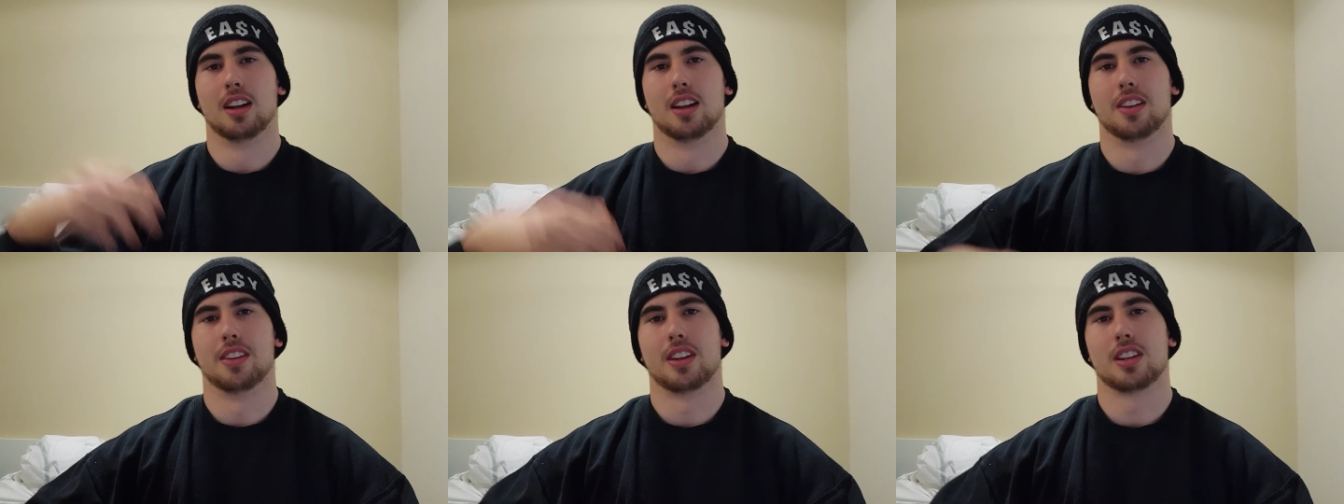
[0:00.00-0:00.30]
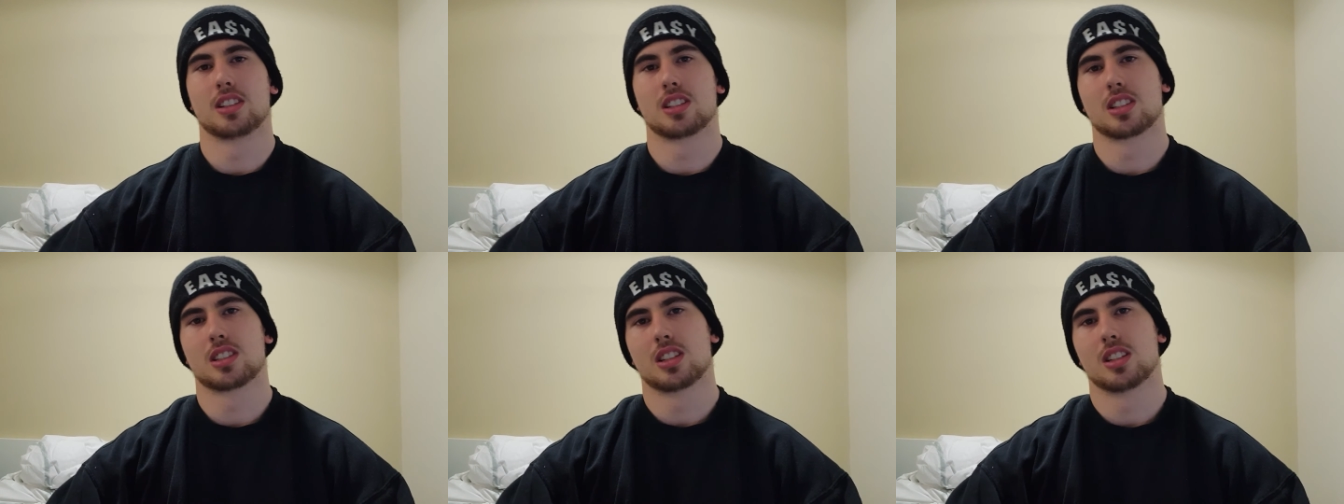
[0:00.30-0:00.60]
and
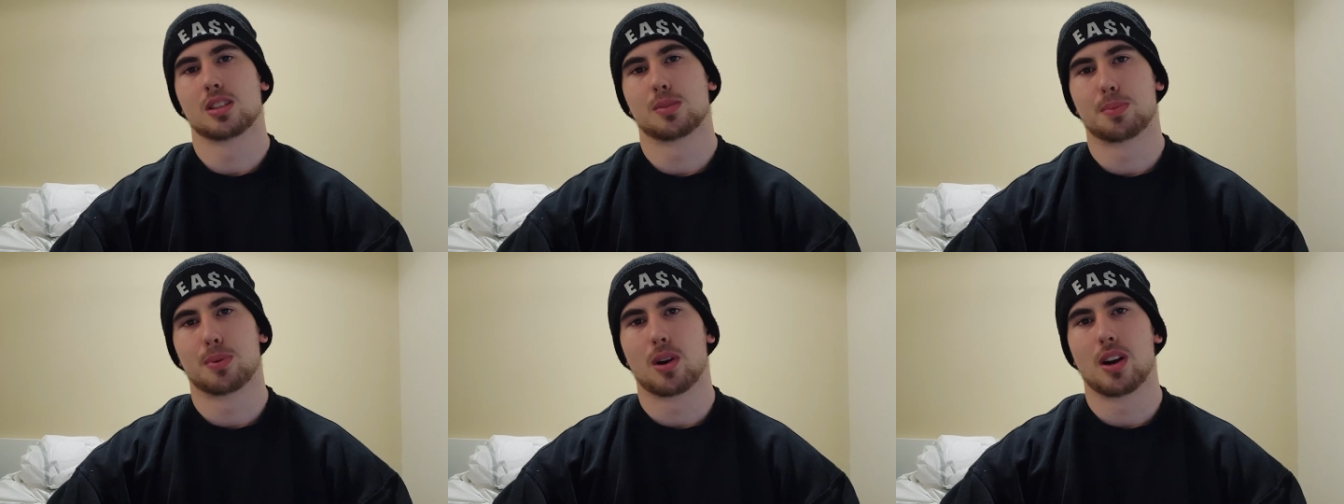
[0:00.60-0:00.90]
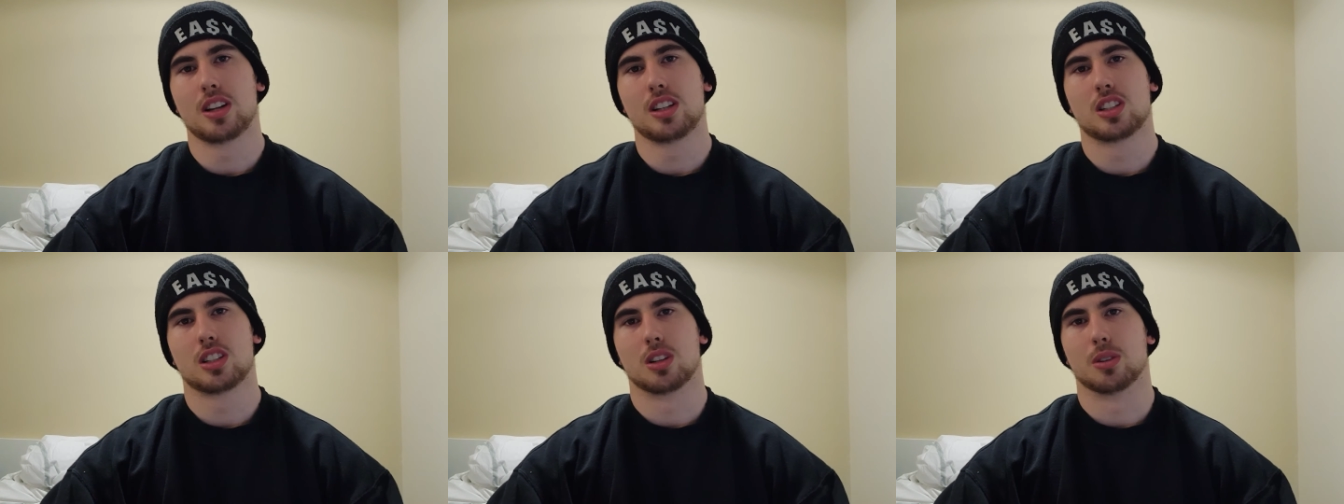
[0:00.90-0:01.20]
they're just
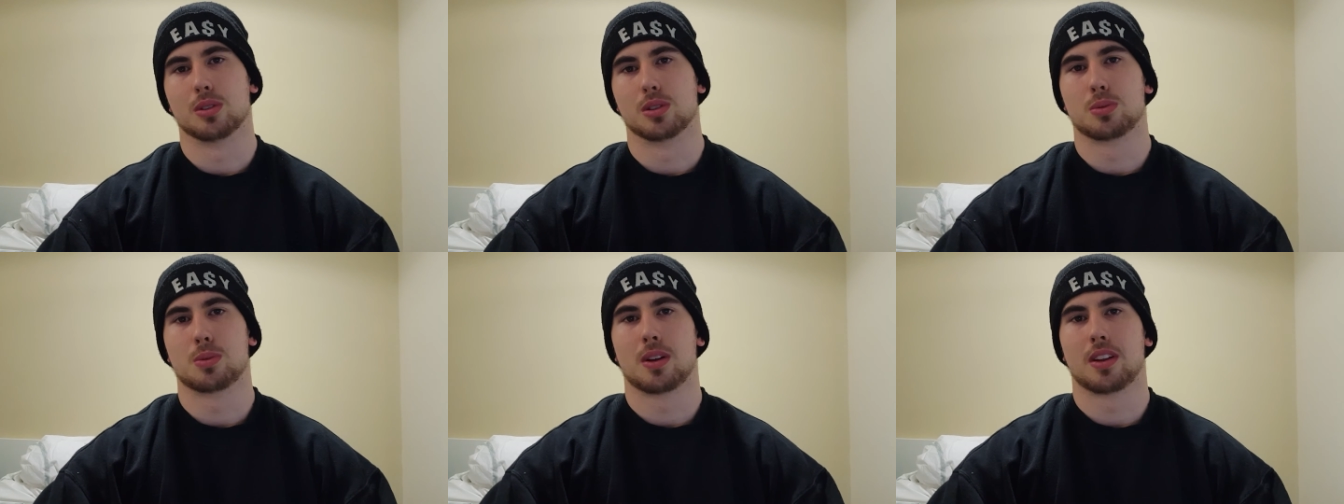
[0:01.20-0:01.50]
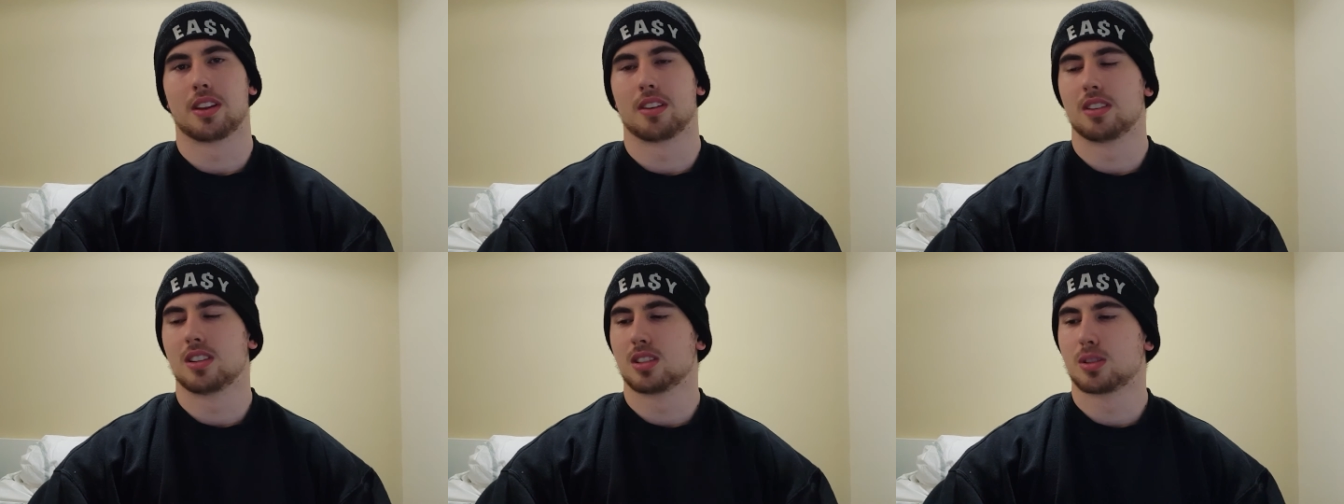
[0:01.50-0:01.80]
inspirational as
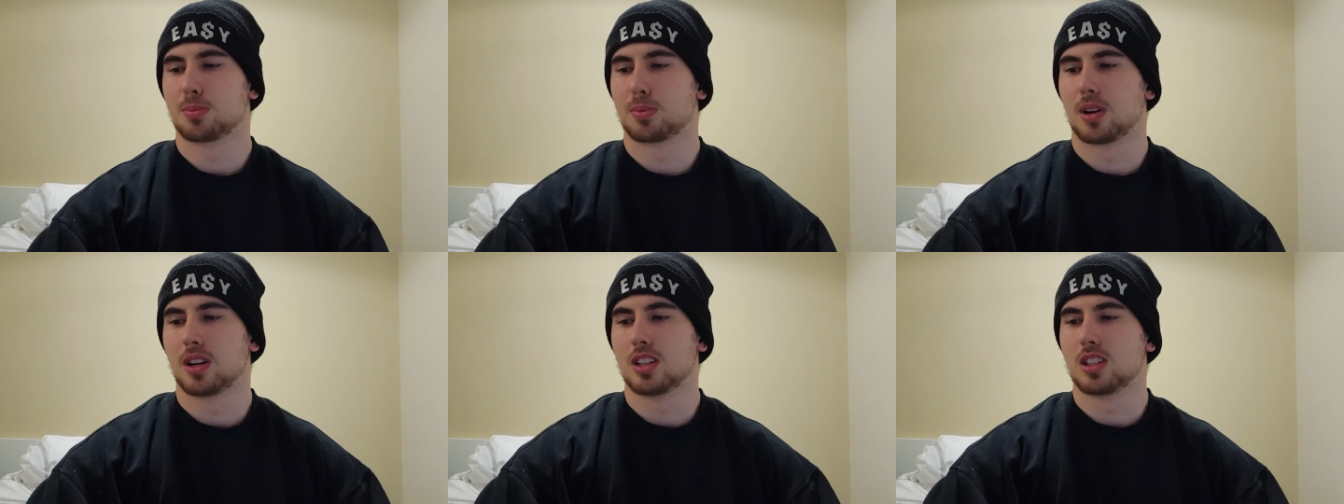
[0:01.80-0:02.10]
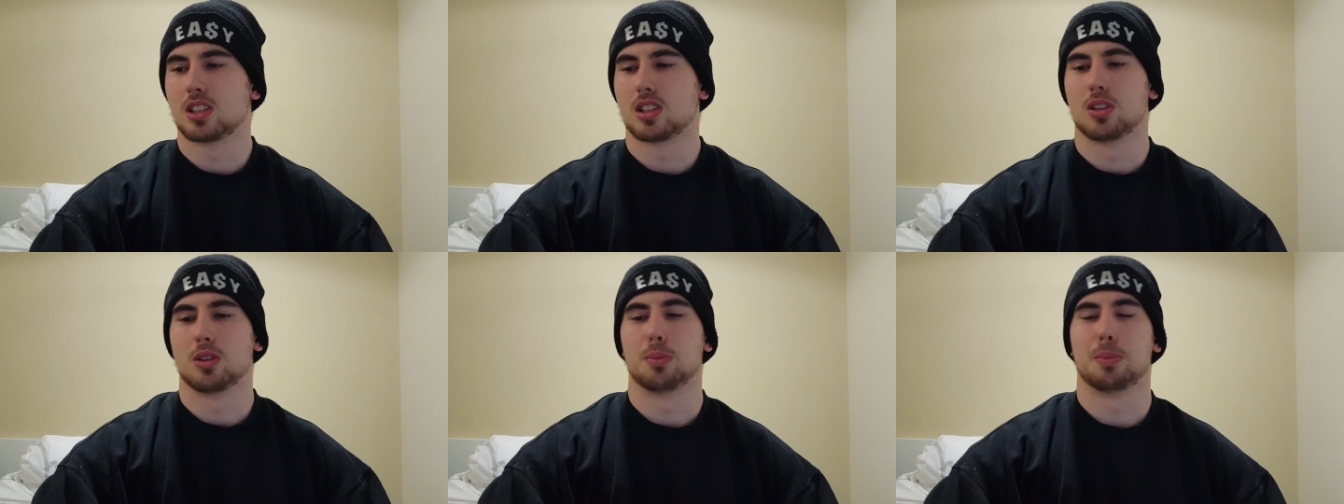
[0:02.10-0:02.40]
well. They're
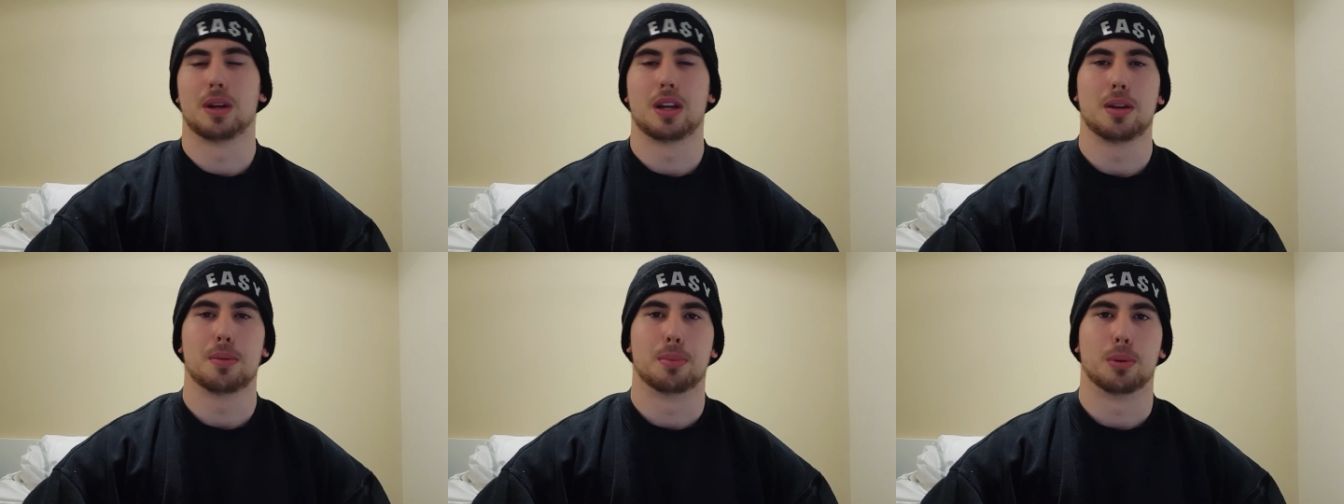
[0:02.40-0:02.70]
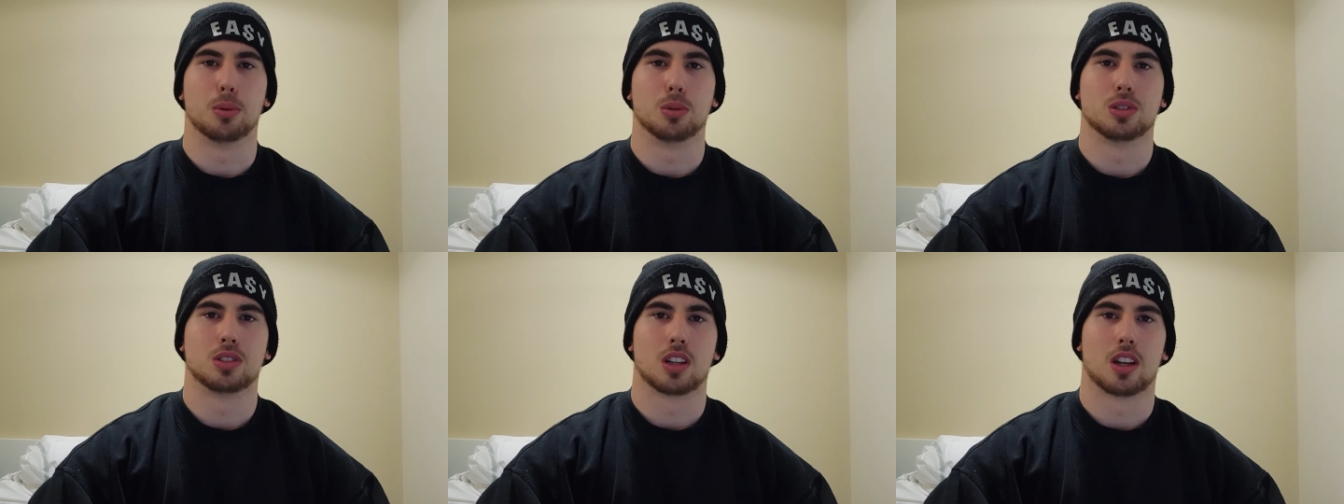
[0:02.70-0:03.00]
inspirational
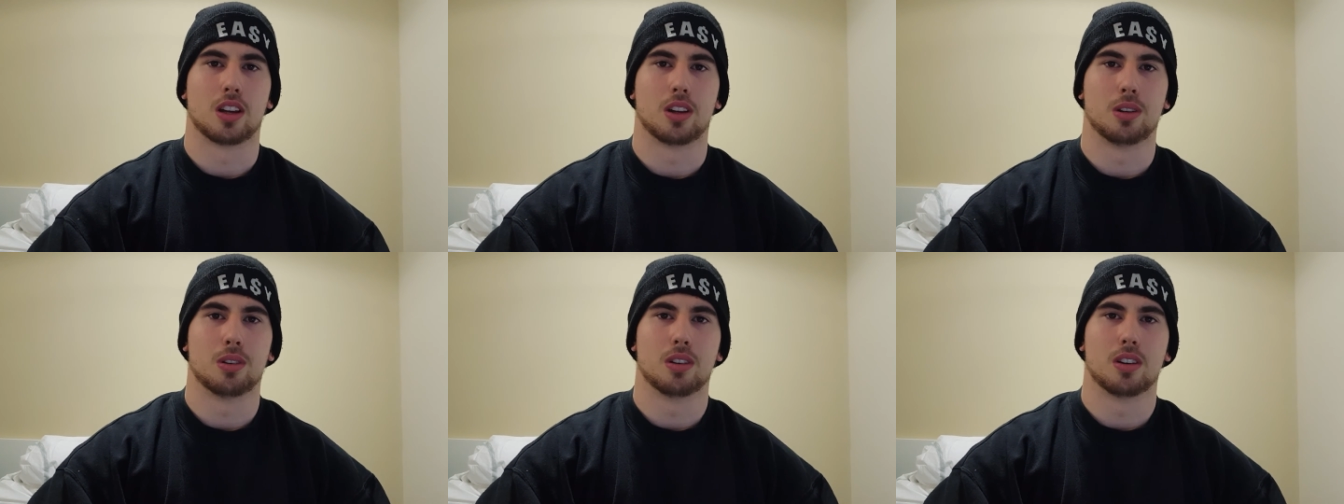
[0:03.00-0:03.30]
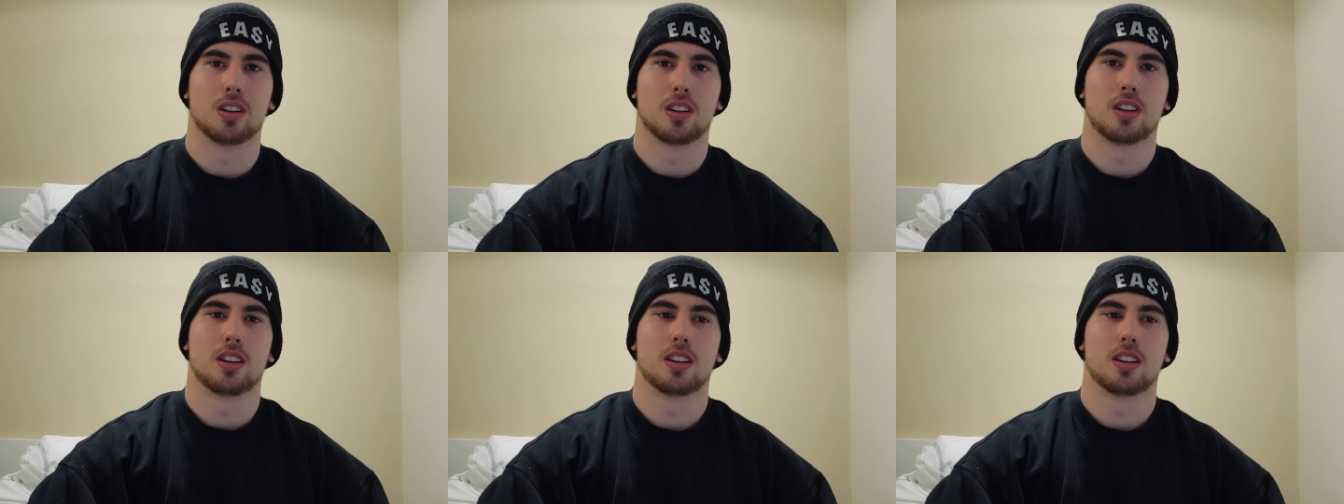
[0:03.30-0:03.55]
people. So